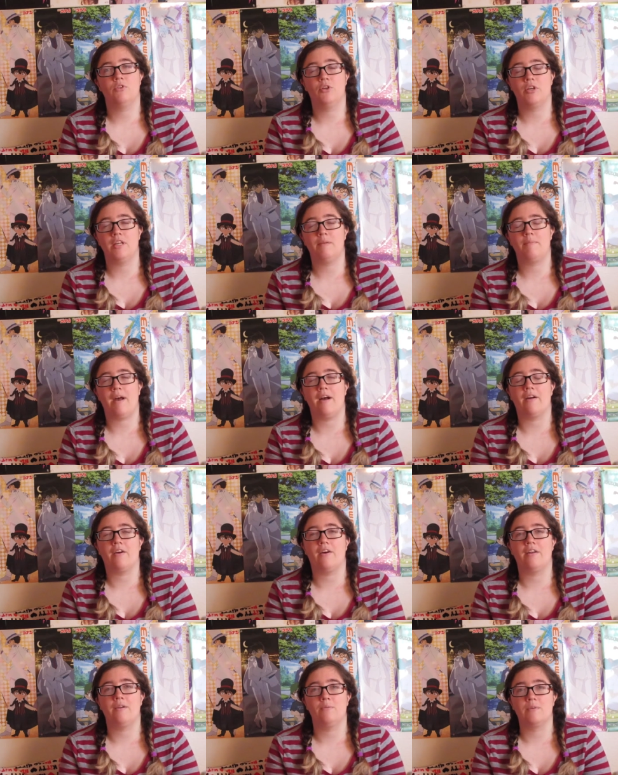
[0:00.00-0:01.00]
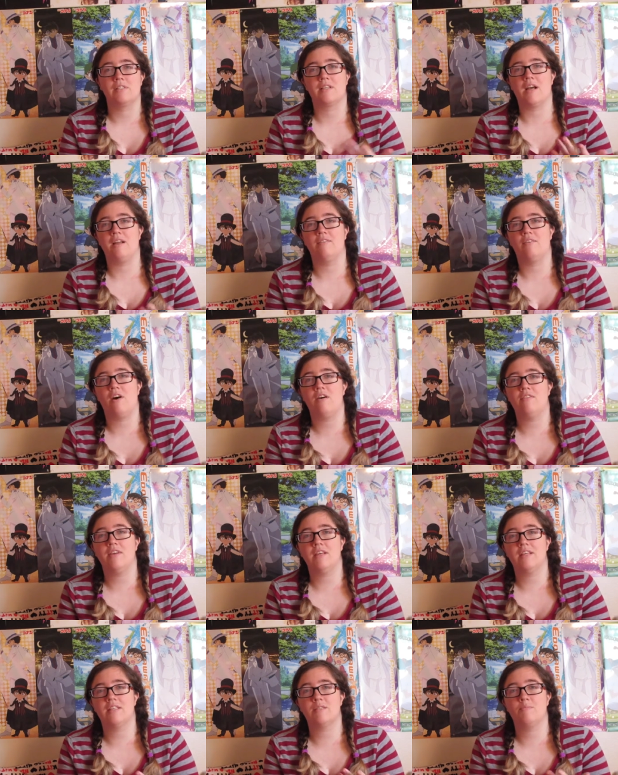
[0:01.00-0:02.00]
looking back on it, was kind of
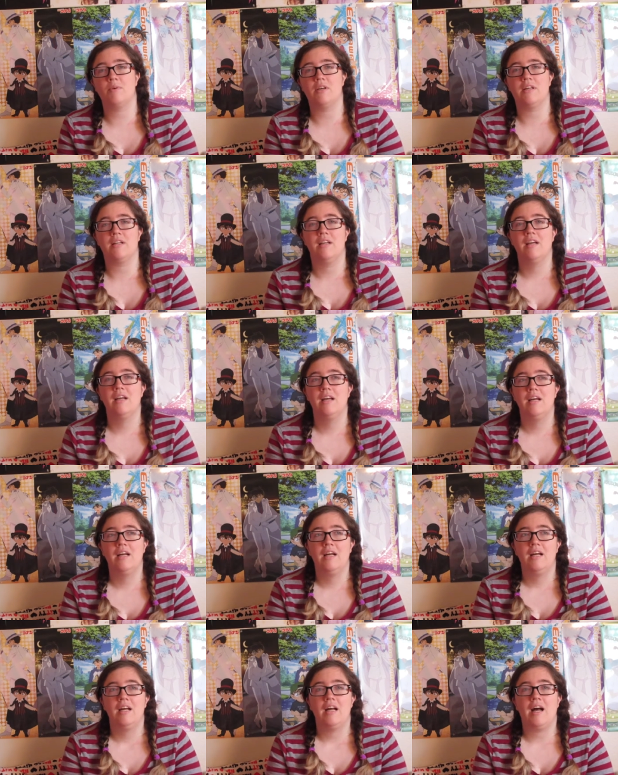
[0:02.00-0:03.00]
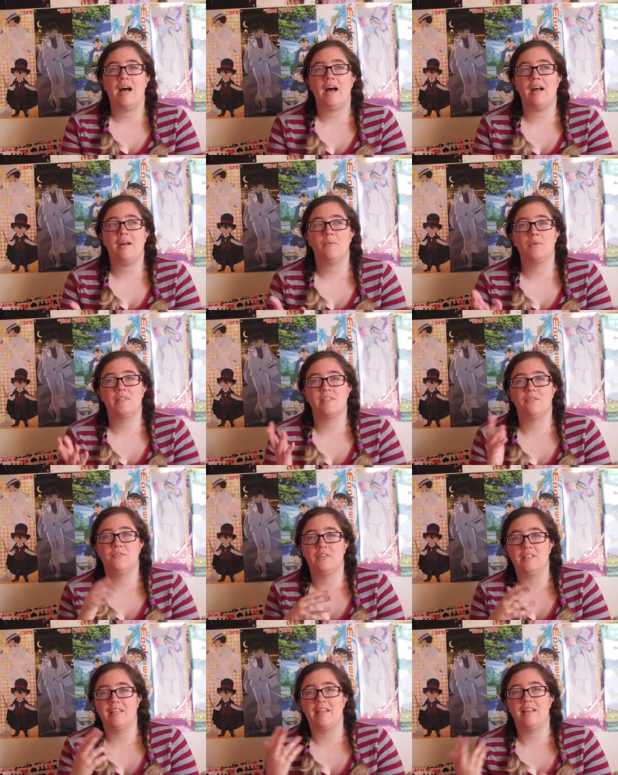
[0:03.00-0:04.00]
obvious, but I wasn't
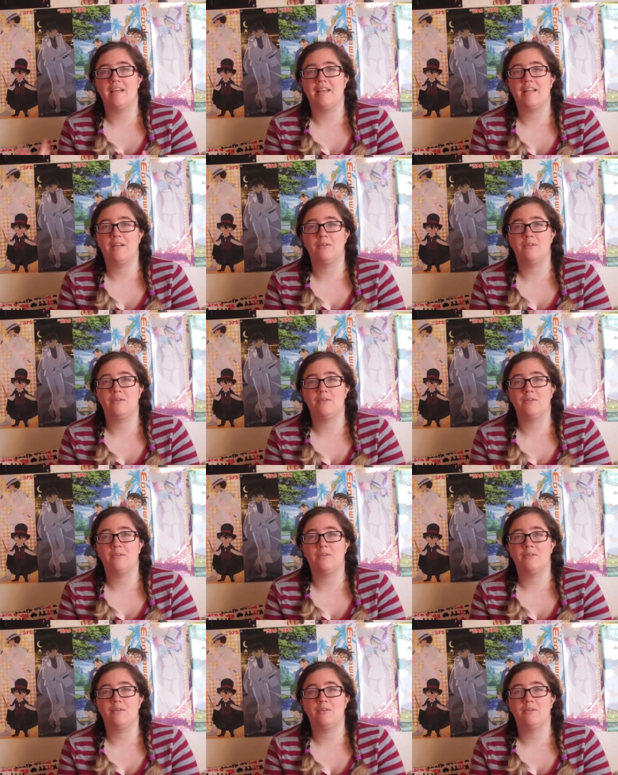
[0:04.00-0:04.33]
really thinking.